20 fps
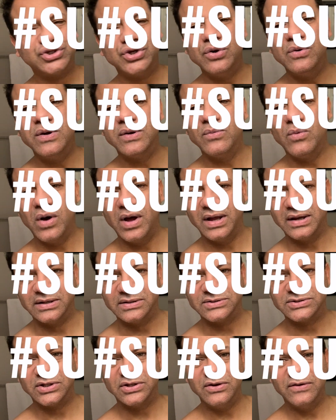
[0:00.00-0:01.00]

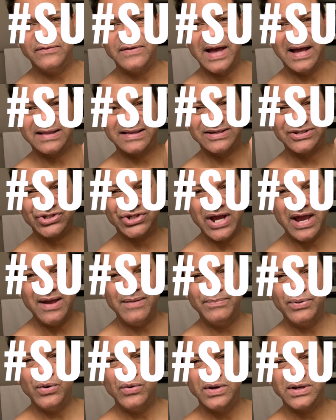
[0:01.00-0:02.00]
2-in-1. So you've got the
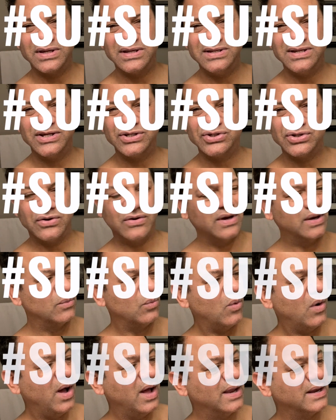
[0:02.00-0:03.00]
shampoo and conditioner in
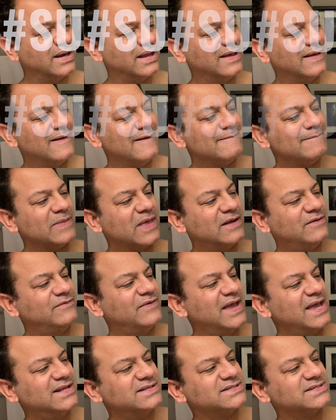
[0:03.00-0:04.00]
one,
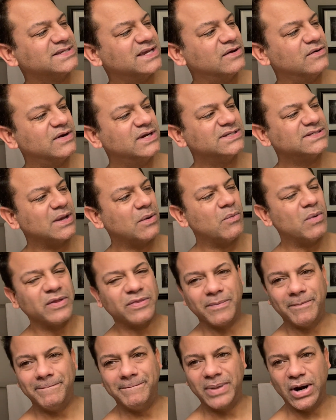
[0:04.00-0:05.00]
Advanced Series
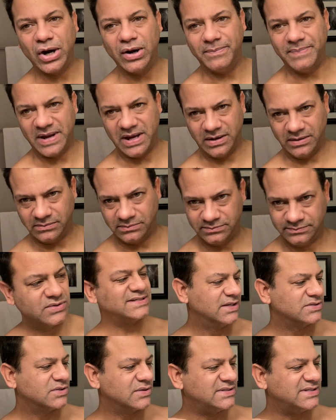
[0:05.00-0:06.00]
with bourbon.
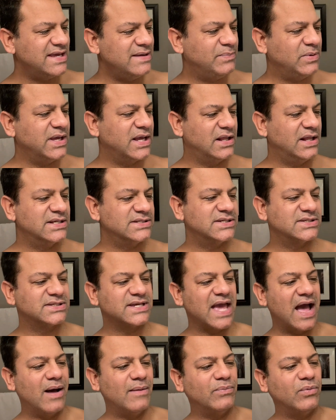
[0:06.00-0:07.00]
So it deeply cleanses
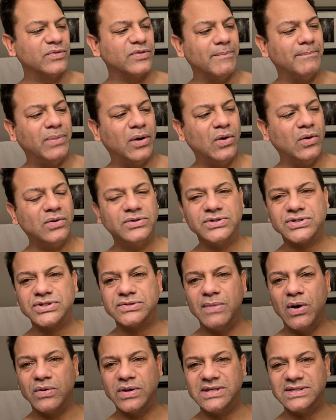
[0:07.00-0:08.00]
scalp with a bold,
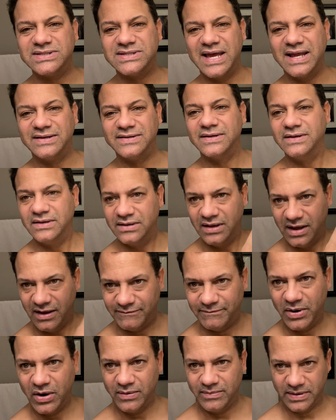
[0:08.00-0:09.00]
smoky scent of
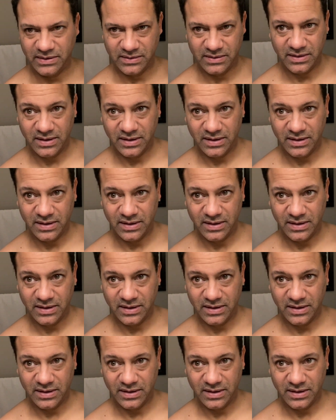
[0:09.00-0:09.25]
bourbon.